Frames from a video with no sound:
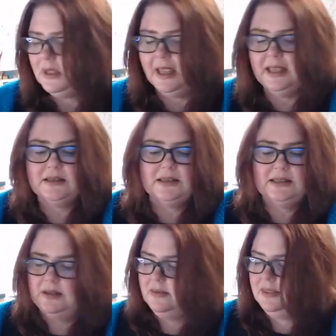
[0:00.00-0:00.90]
as I
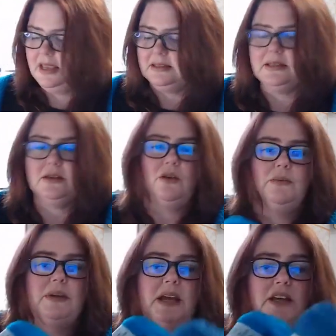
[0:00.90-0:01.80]
said, that's the
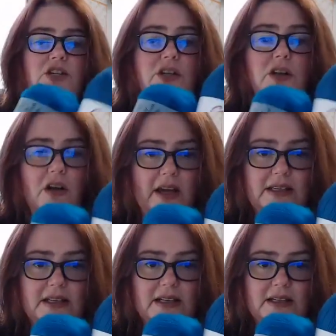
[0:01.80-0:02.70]
combination I
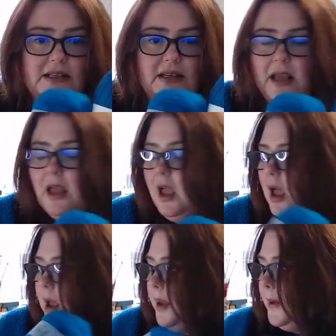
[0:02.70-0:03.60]
did.
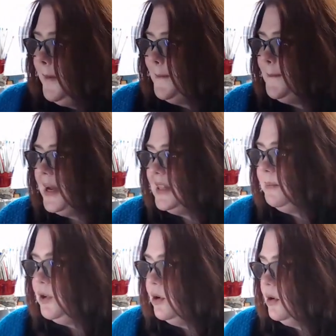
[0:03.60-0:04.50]
But the
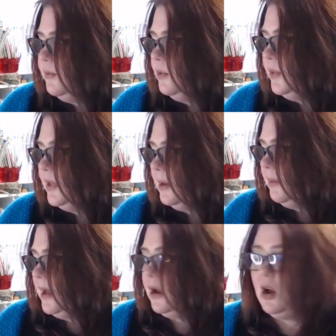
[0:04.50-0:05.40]
beautiful thing
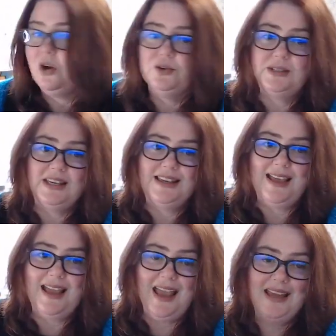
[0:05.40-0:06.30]
about Cozy
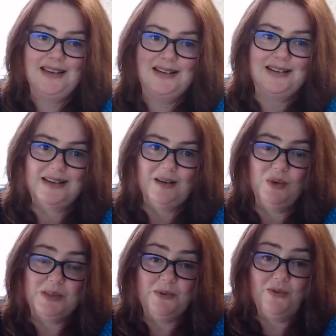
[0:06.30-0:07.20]
and
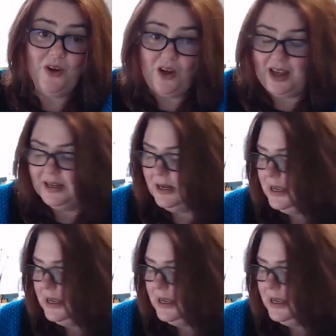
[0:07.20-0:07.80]
Whisper Fine